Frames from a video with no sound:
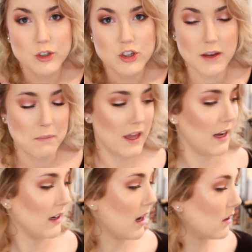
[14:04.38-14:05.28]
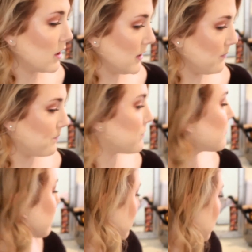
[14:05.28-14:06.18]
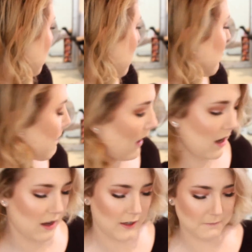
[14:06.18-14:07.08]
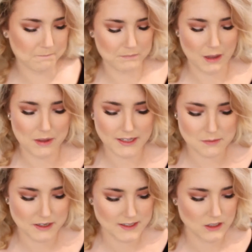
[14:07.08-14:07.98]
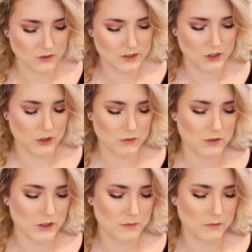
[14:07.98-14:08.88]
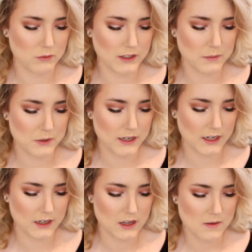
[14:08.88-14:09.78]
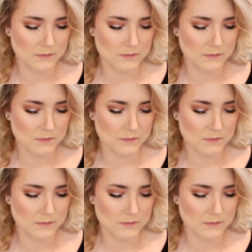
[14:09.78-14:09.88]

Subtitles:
champagne color. I like to mix those two. They're really pretty.